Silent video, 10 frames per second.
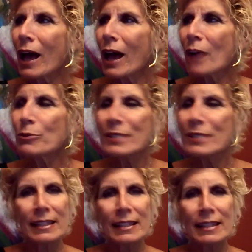was at
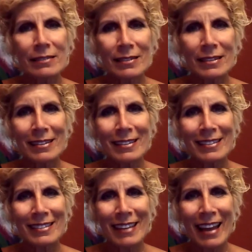
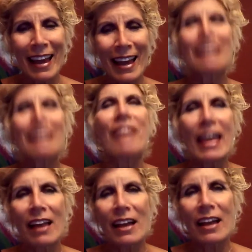an
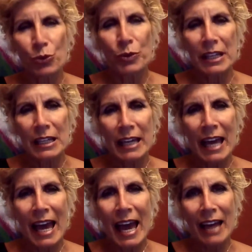event last week,
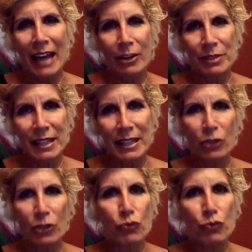and I was in
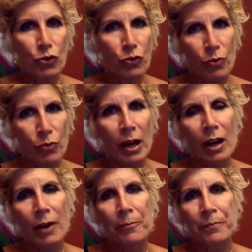a room
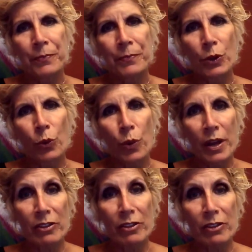
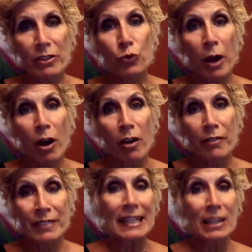with a group of
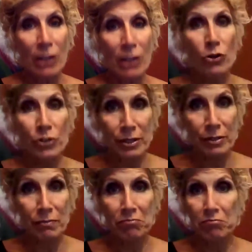CEOs,